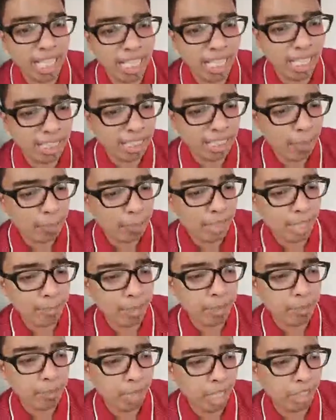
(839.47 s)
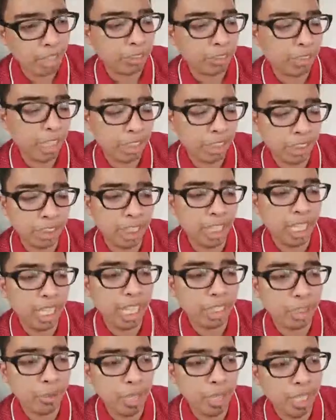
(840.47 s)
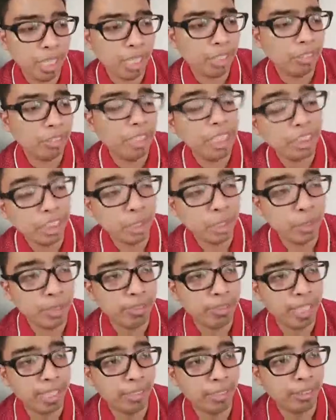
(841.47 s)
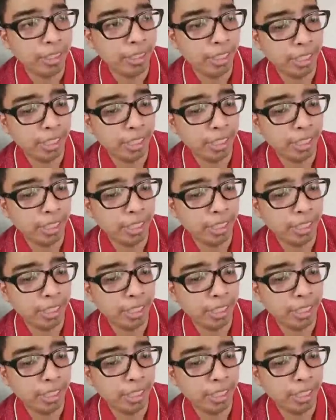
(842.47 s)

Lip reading: sometime in March. Russia as well. Russia will find out